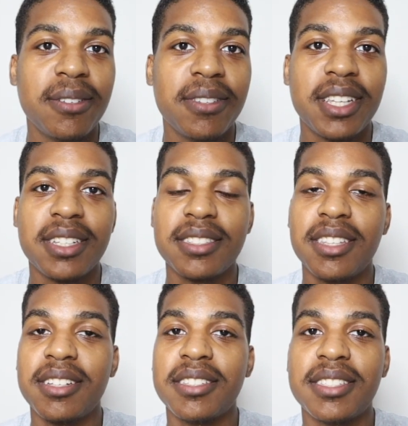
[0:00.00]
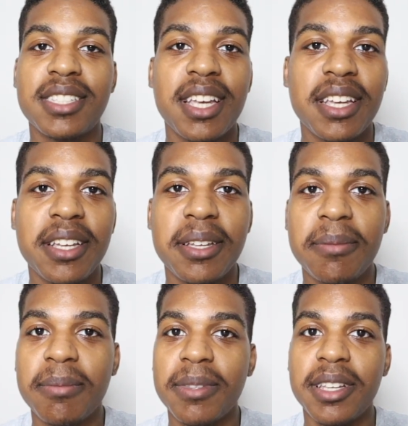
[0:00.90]
You think they're the
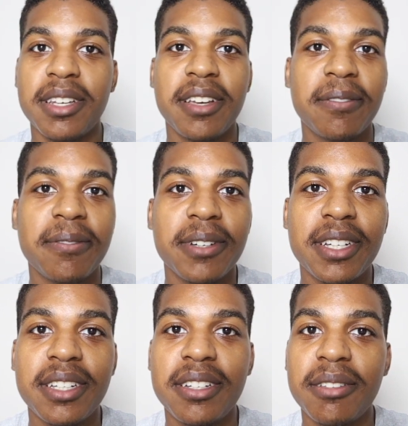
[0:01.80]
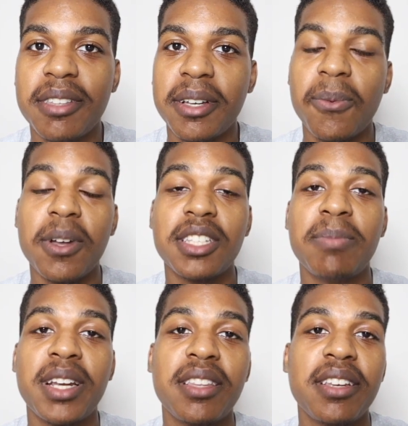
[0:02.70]
same? They're different? You think one is
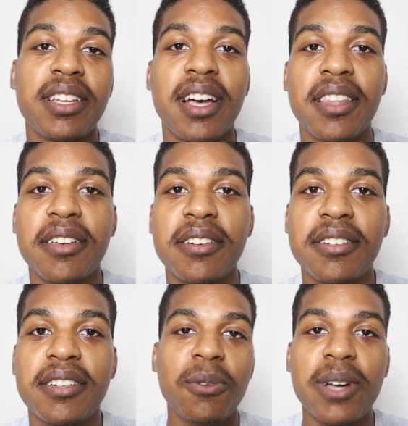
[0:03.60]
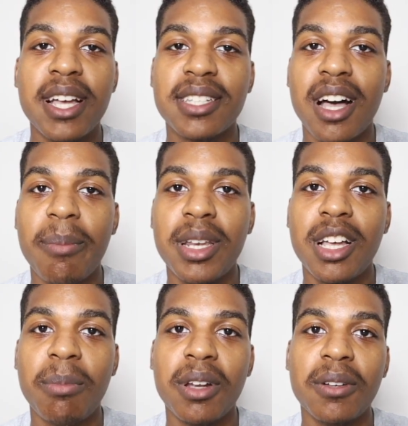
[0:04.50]
better than the other? You guys comment
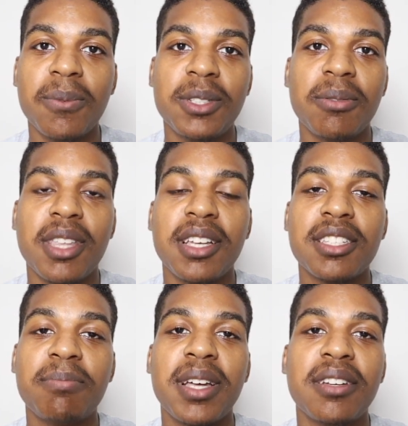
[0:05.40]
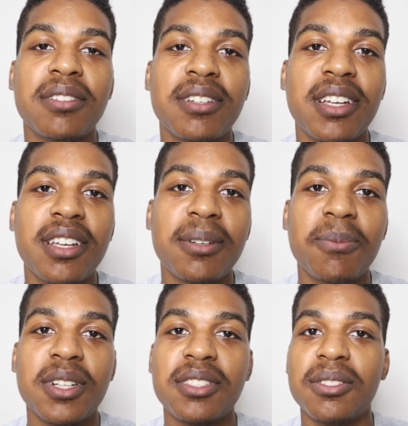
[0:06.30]
down below what you think is better
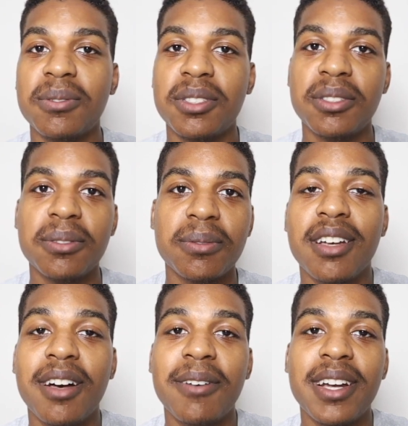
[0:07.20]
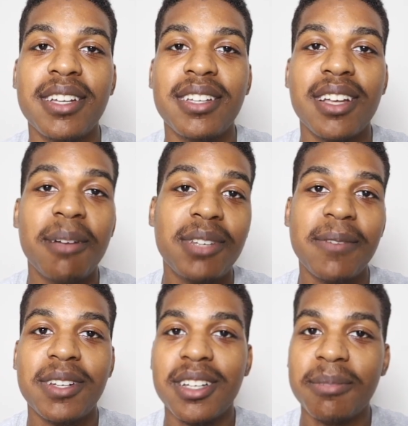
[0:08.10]
and what suits you. All right, I'm
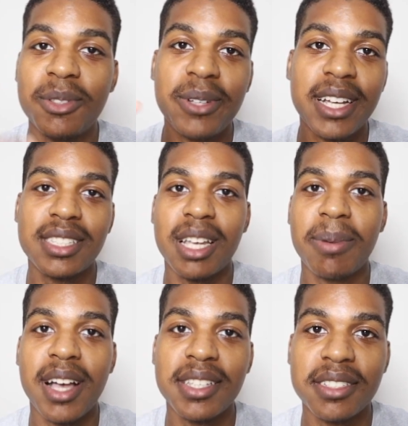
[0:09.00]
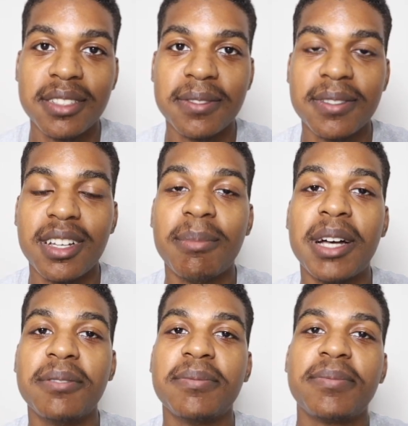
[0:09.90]
DevinUp. You guys stay positive. I'm
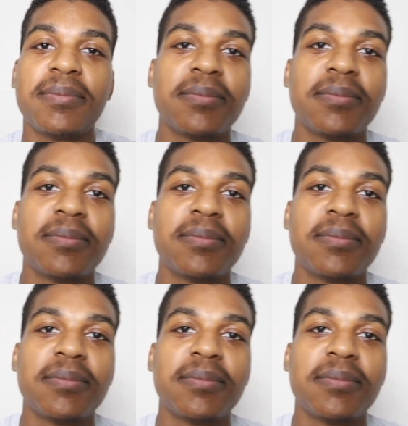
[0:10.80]
out.